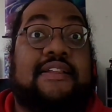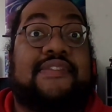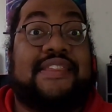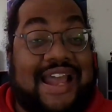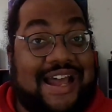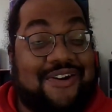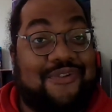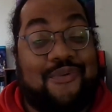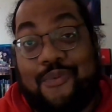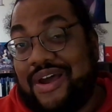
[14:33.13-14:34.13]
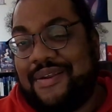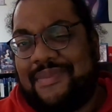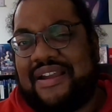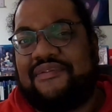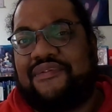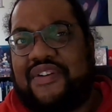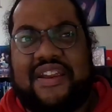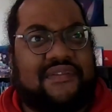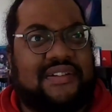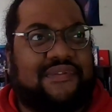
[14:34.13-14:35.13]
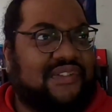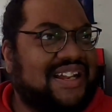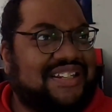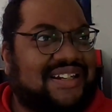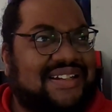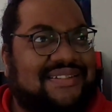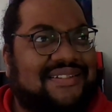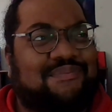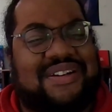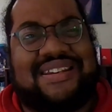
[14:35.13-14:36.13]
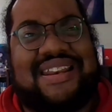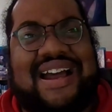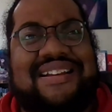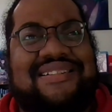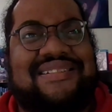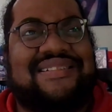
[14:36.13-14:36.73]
now one of my favorite franchises, but not